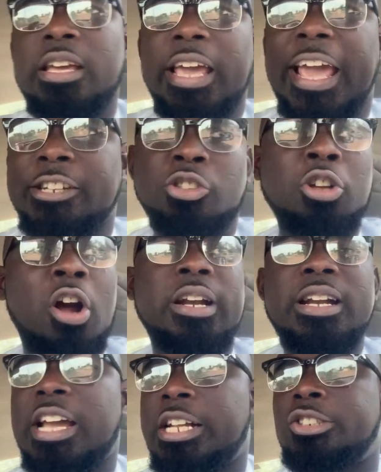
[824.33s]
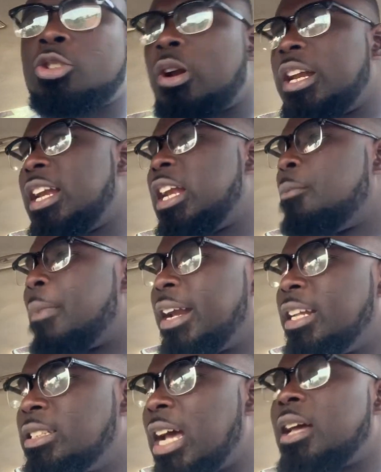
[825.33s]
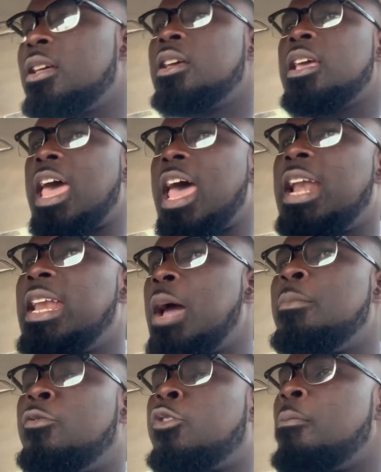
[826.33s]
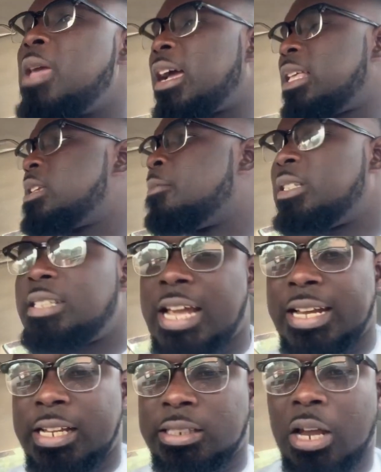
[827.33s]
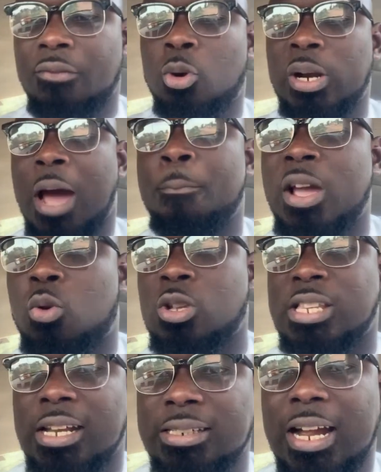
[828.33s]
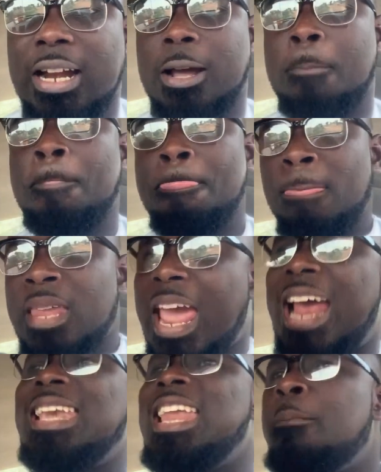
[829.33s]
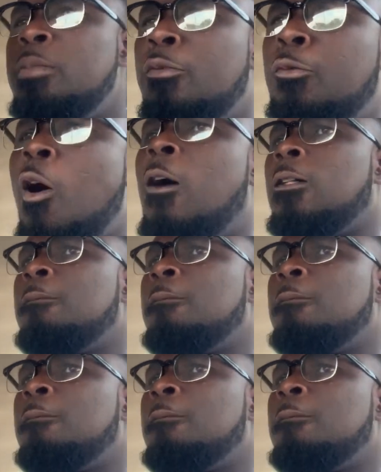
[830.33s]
in the manager earlier before me and me an interview with Abeko Santana. Earlier before